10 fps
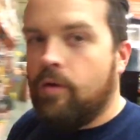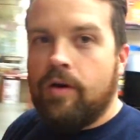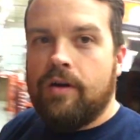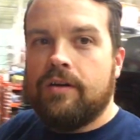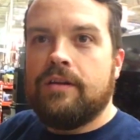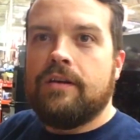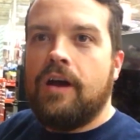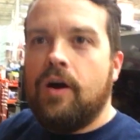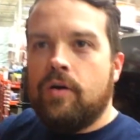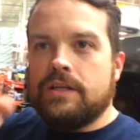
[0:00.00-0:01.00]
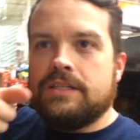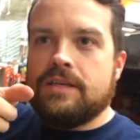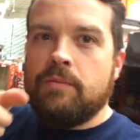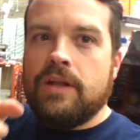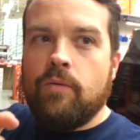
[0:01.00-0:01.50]
or oh, it's
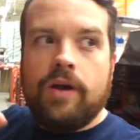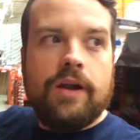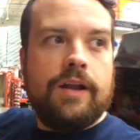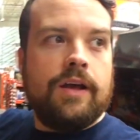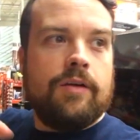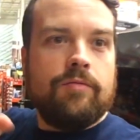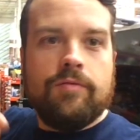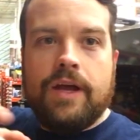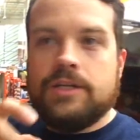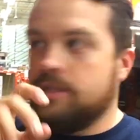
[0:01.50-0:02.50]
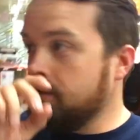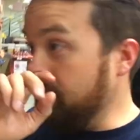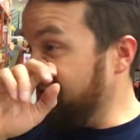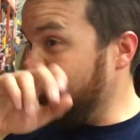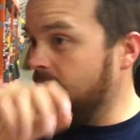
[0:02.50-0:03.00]
somebody wearing a red
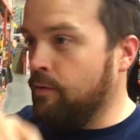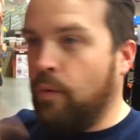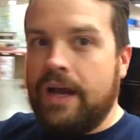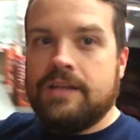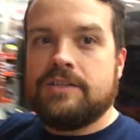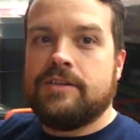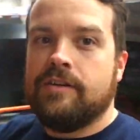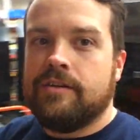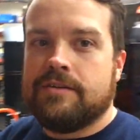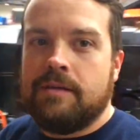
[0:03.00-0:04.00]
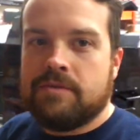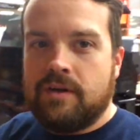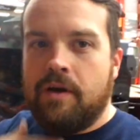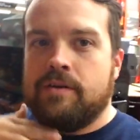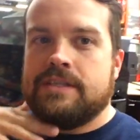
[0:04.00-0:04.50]
shirt or a white shirt or something.
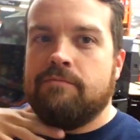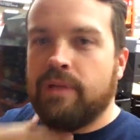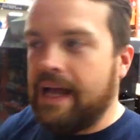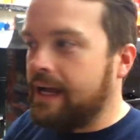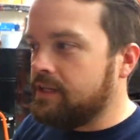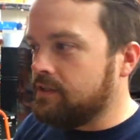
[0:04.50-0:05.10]
So I always have black